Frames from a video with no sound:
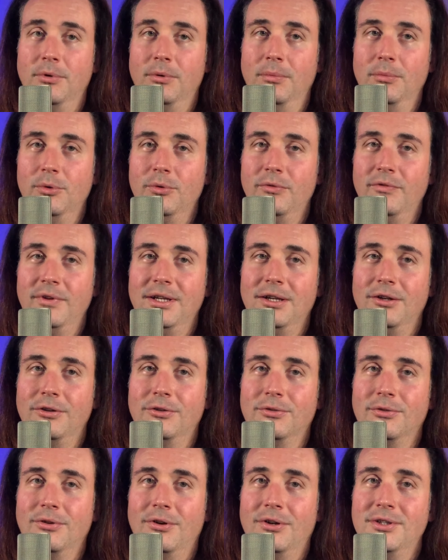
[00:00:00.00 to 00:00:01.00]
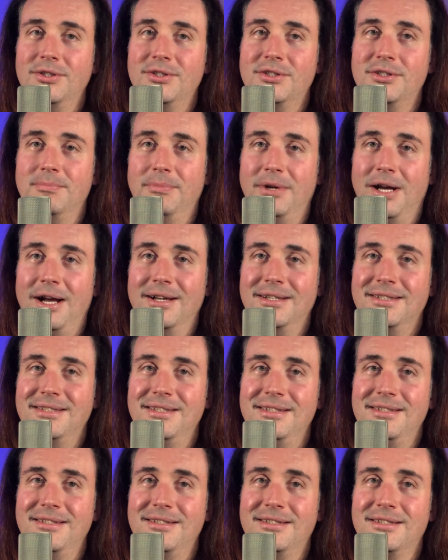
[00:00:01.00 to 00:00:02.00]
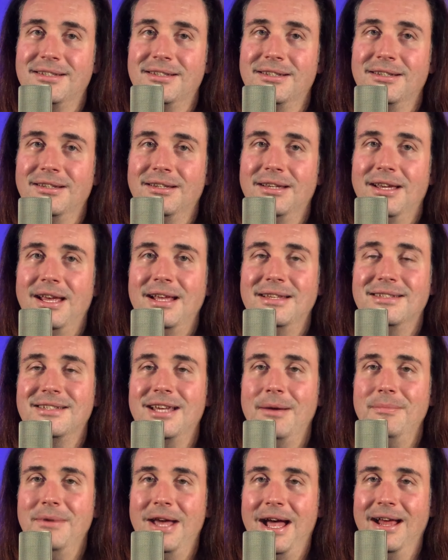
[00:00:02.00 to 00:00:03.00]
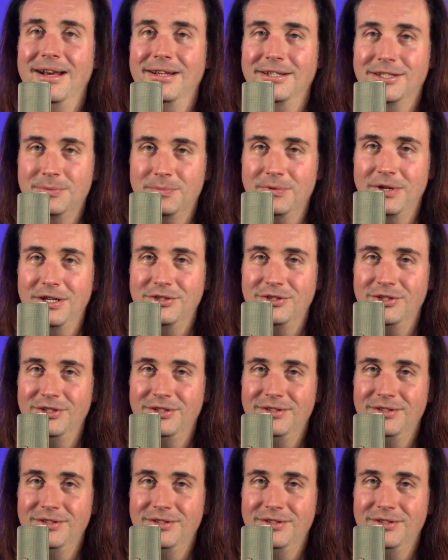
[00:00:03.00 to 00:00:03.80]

moving across boxes, it's time to add expression.